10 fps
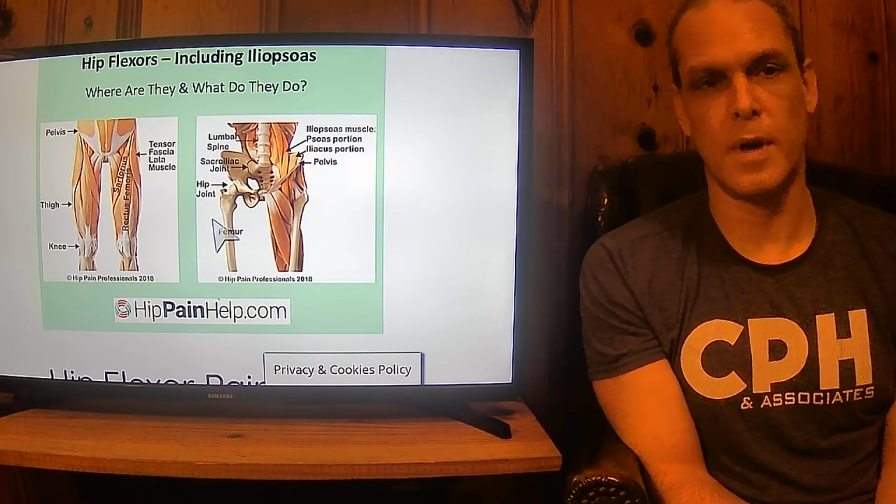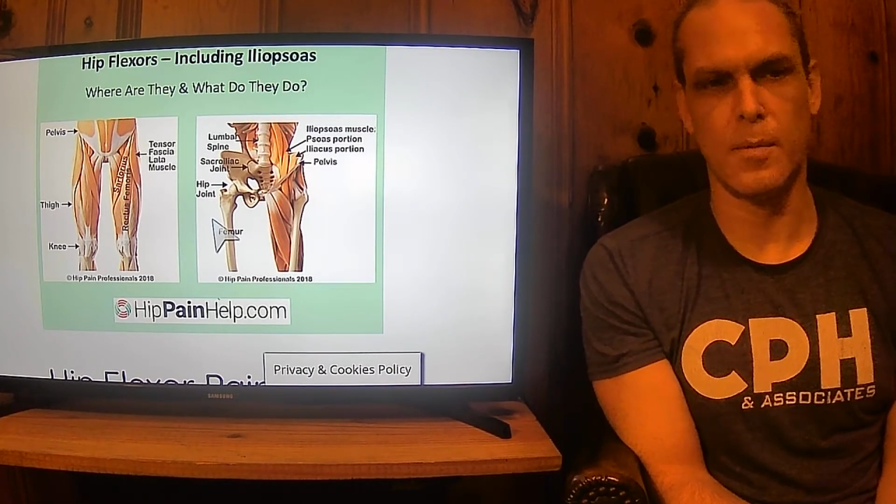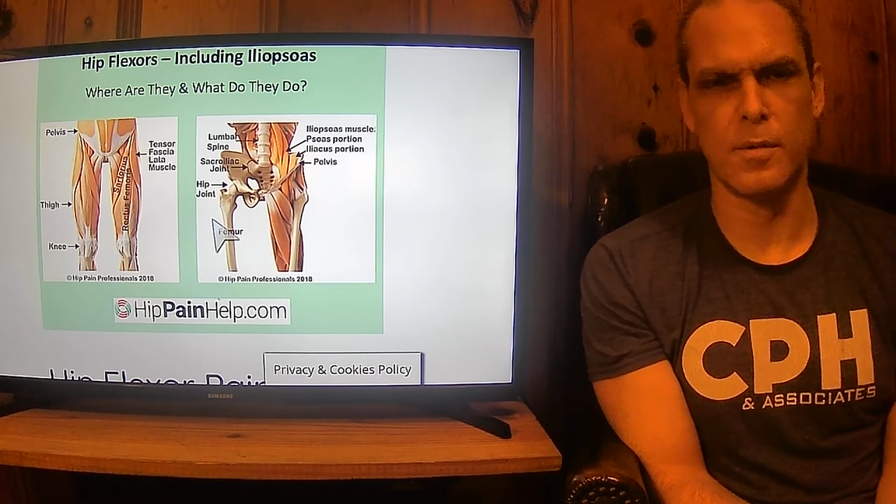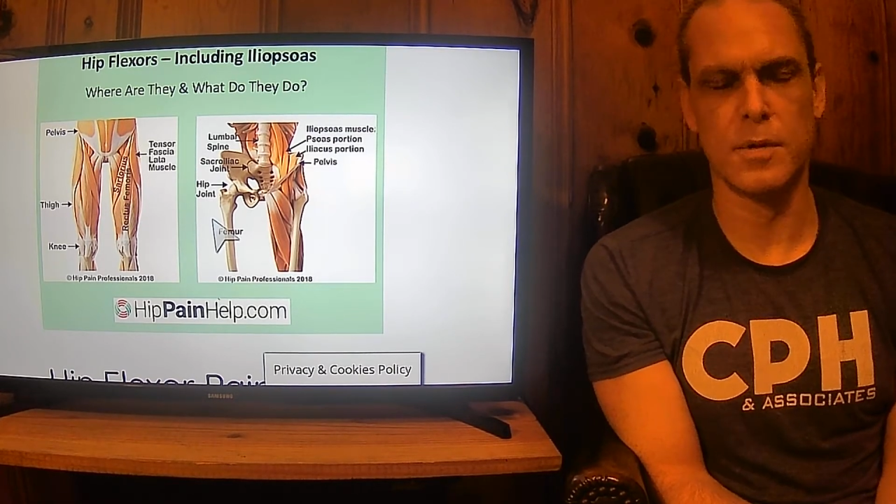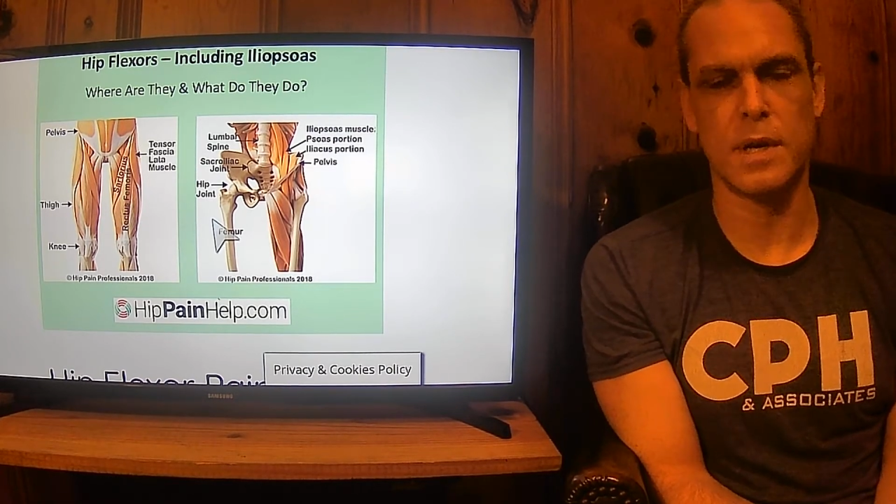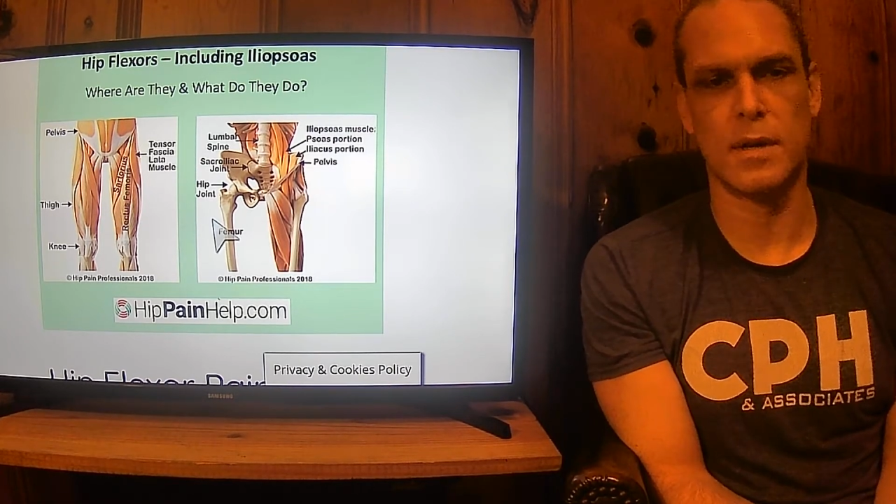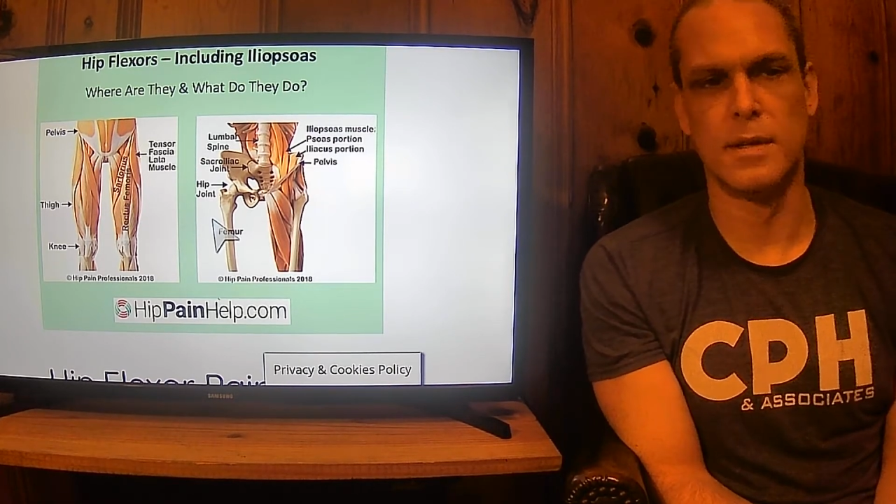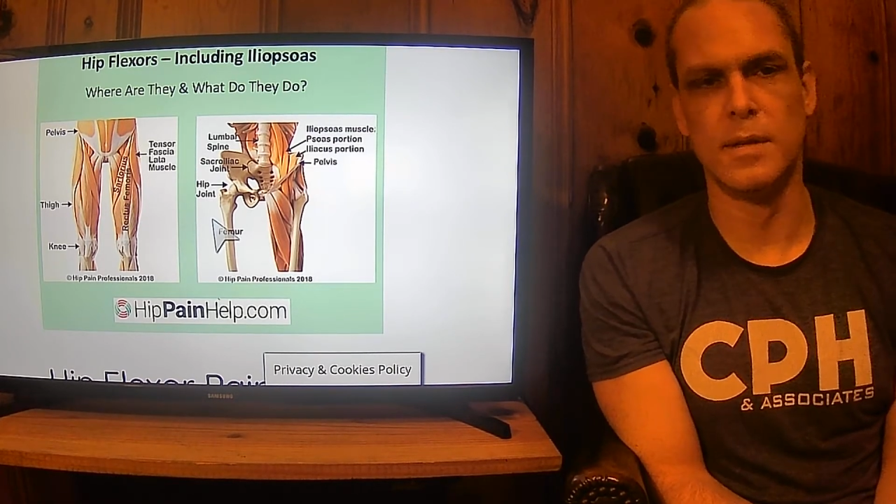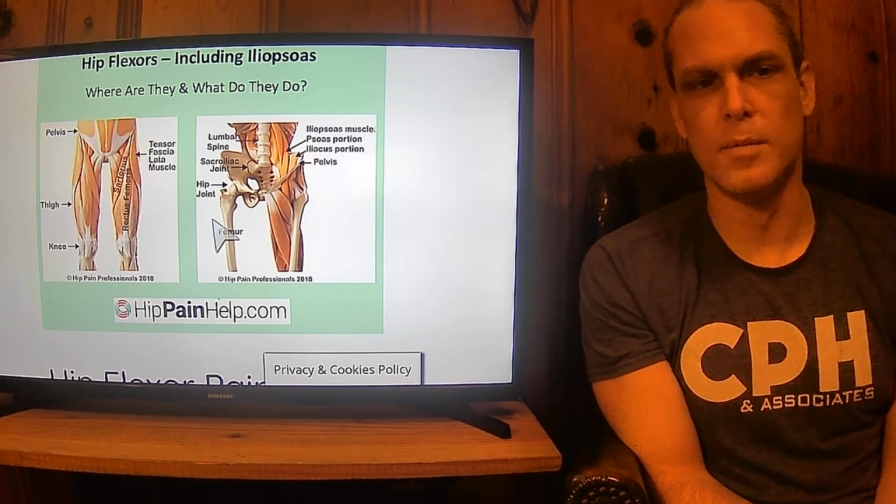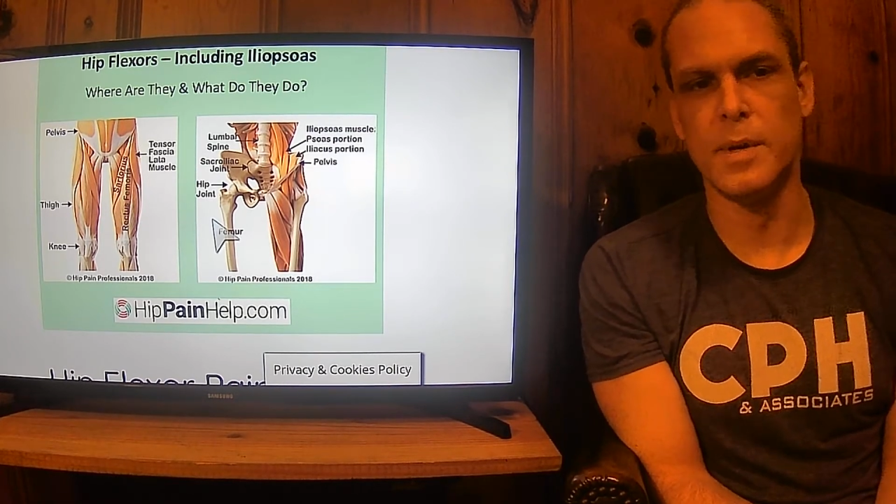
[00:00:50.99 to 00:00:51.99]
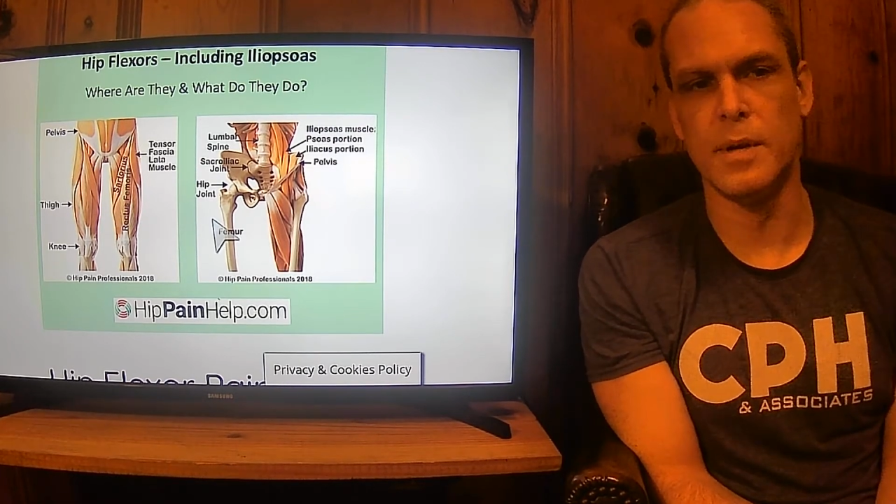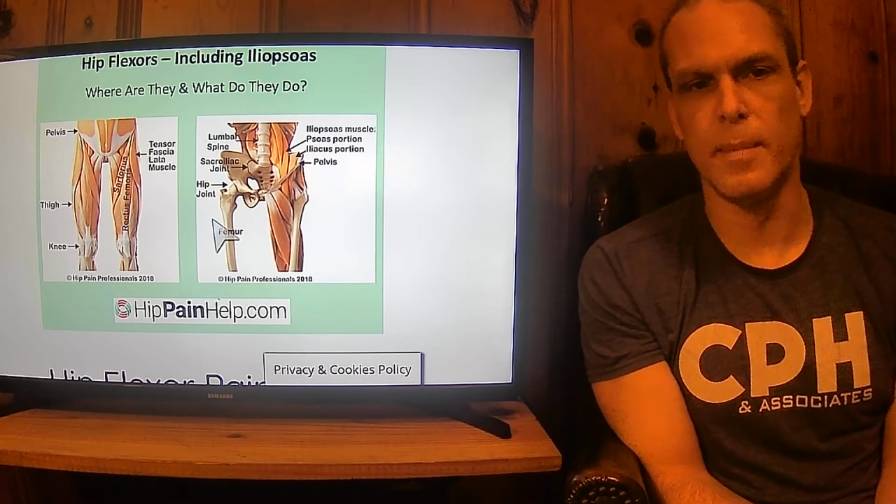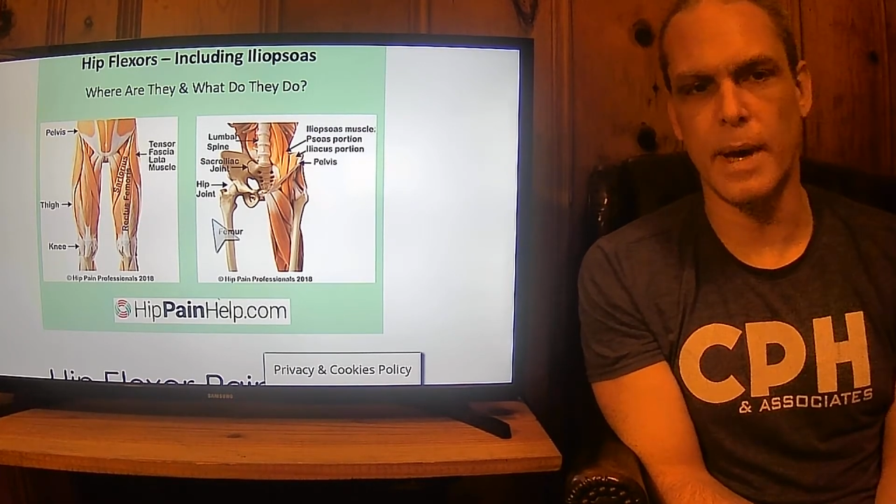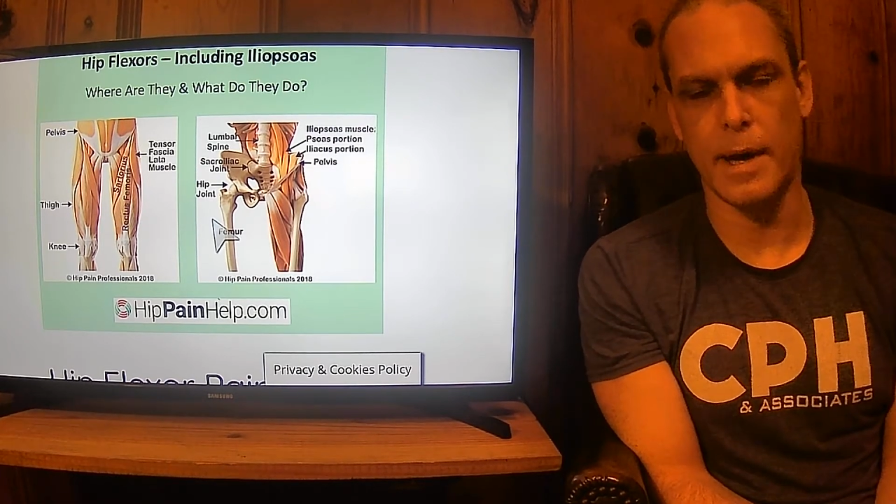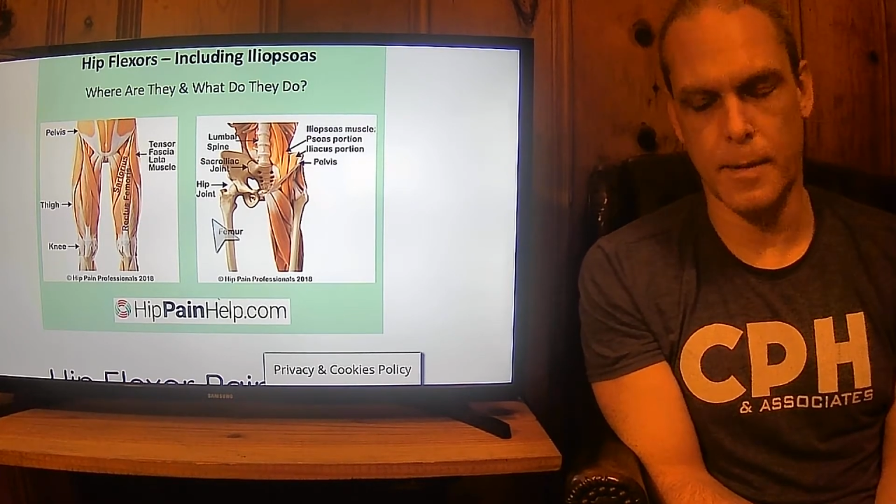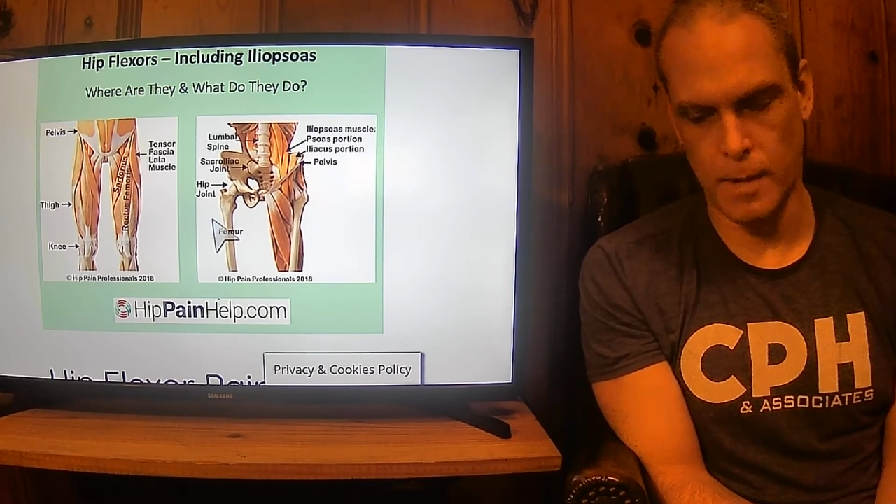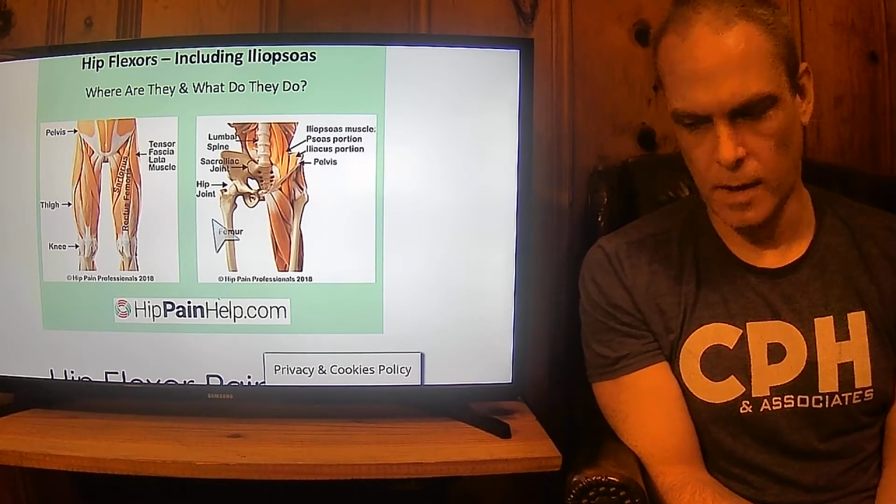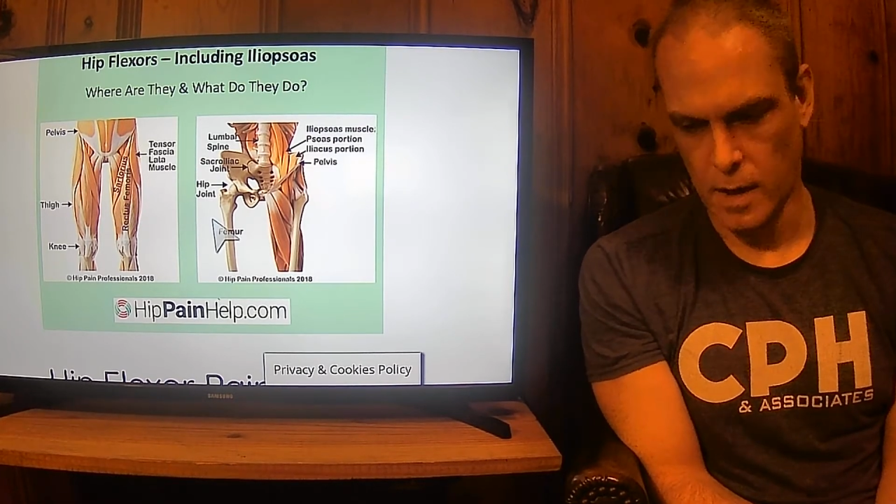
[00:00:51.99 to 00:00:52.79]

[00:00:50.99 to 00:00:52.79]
And we're going to talk a little bit about